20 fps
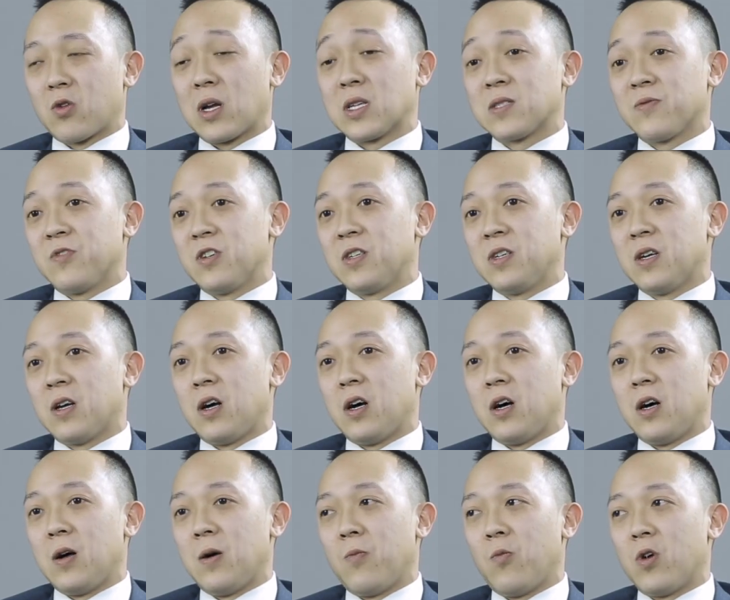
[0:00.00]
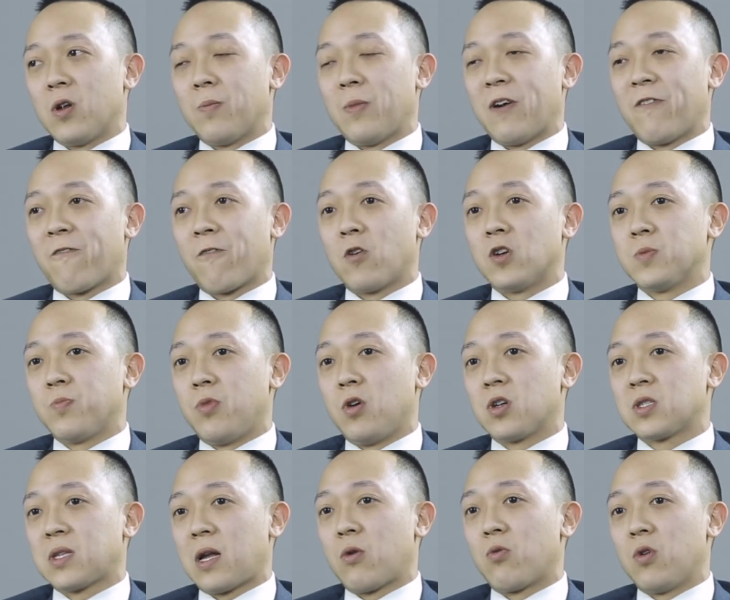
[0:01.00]
aggressively. One of my first
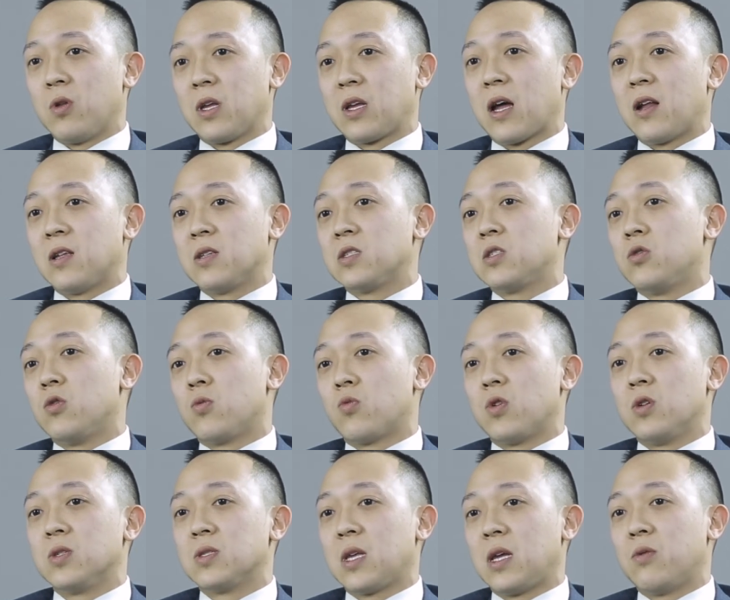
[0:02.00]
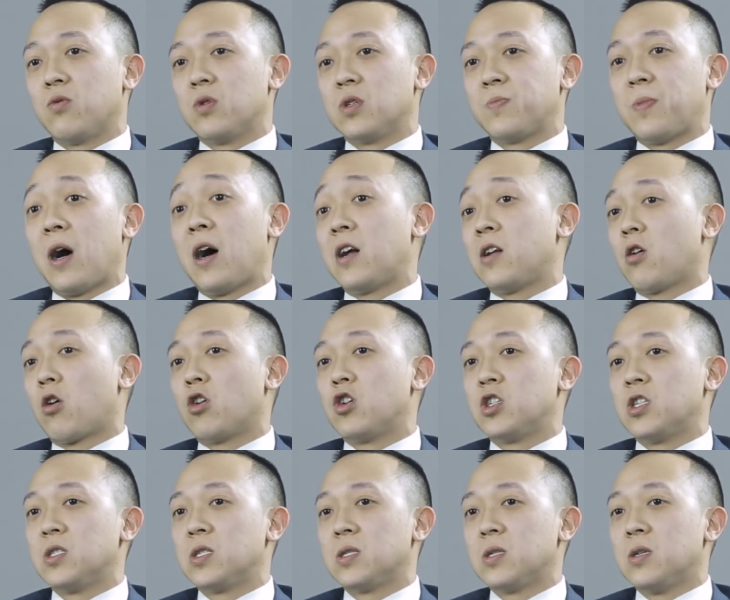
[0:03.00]
books that I really got into in real estate was Behind the
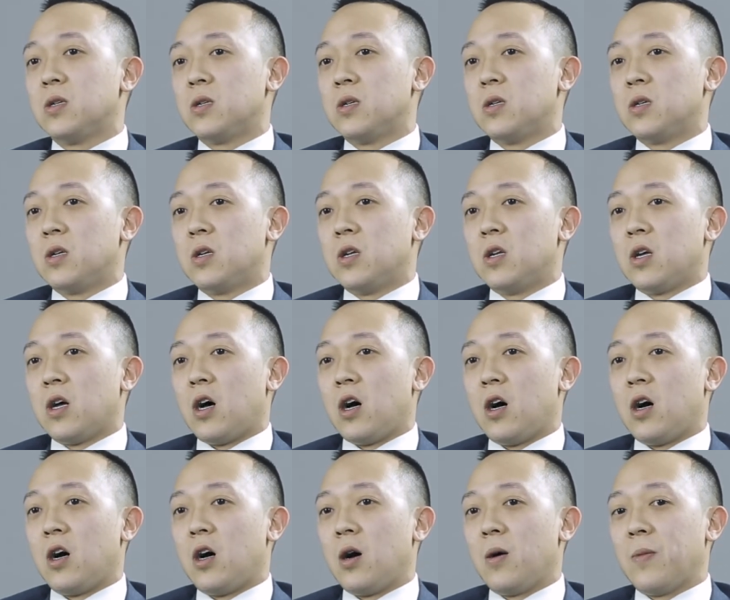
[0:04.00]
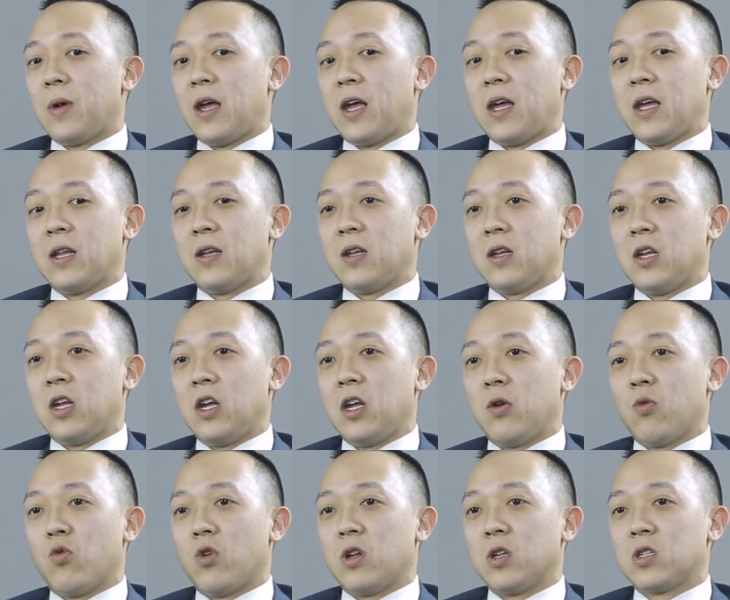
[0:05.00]
Arches. And
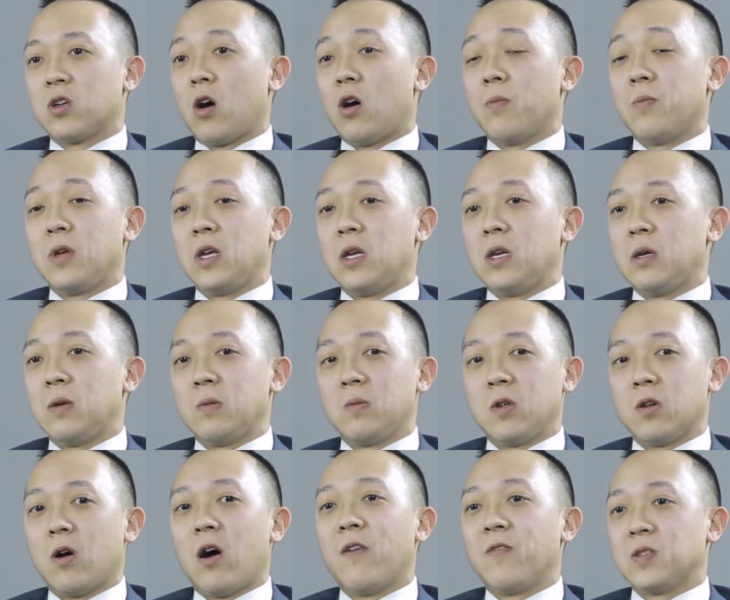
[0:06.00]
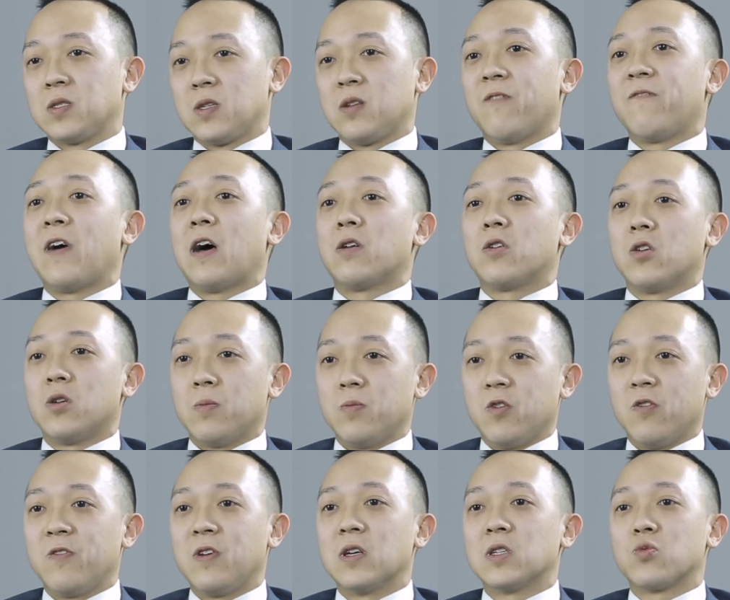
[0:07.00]
what it taught me, obviously the founder of the movie